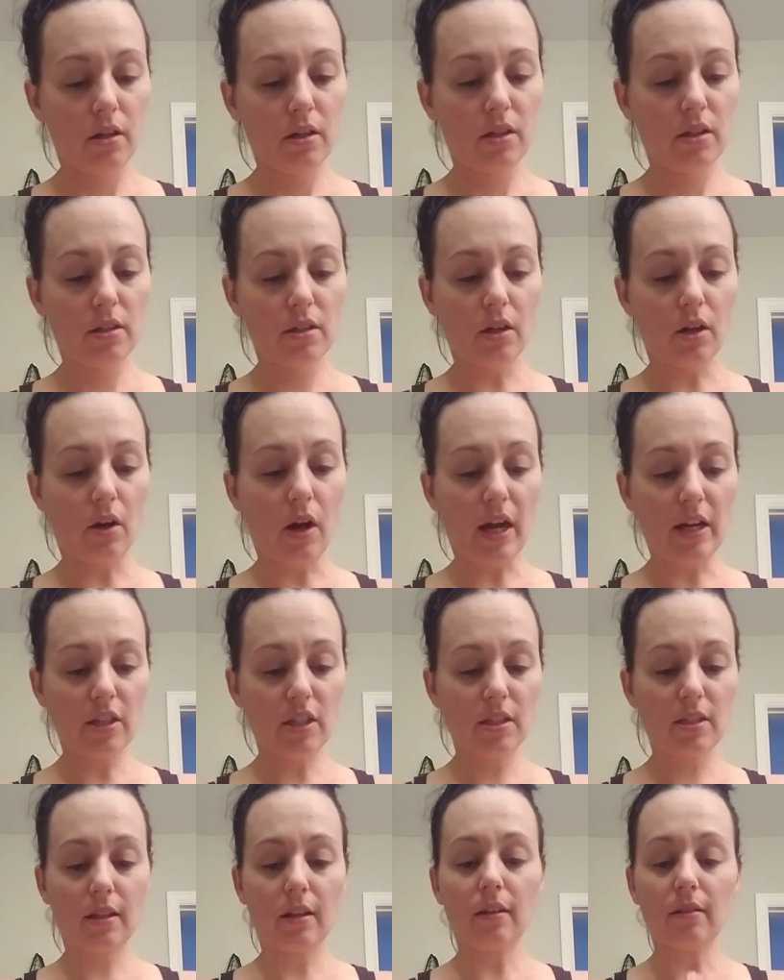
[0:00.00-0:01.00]
So I
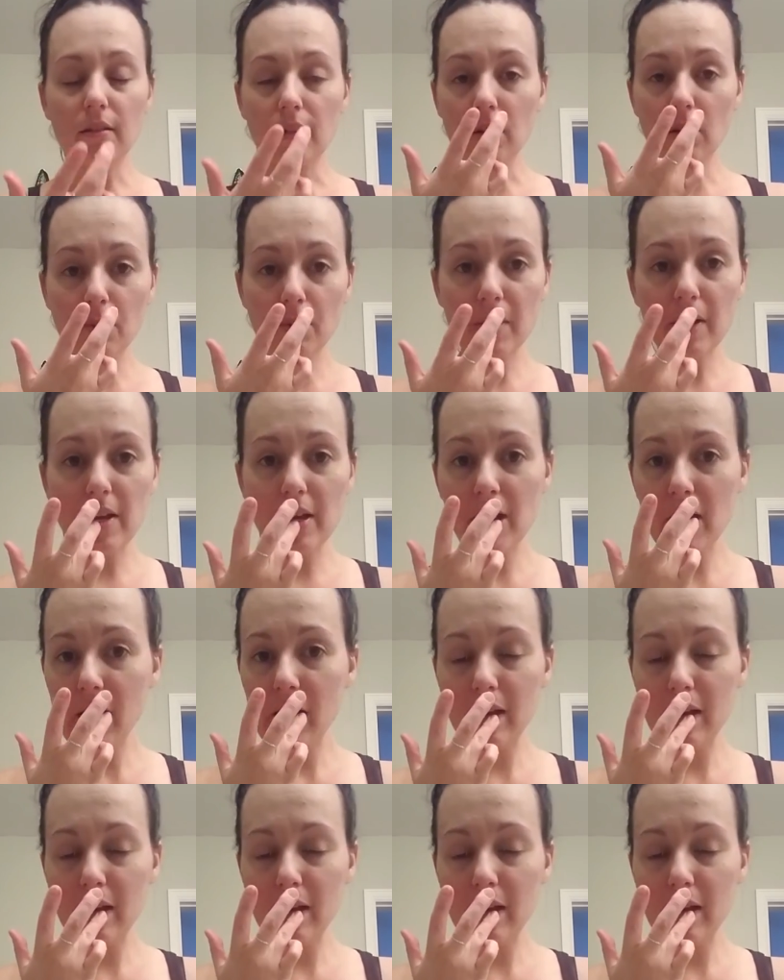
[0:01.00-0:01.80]
just get a little bit